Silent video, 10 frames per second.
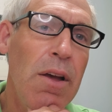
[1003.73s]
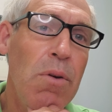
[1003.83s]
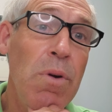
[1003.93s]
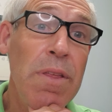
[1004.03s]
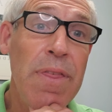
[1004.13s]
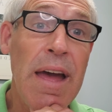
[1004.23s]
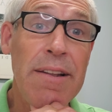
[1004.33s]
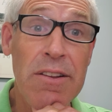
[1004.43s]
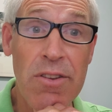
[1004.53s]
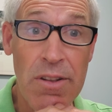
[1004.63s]
with that,
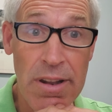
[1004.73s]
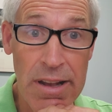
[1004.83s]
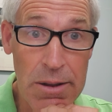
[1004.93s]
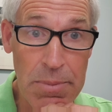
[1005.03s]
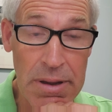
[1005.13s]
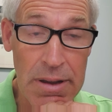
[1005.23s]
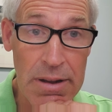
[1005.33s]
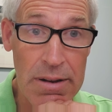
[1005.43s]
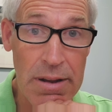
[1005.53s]
that's a little bit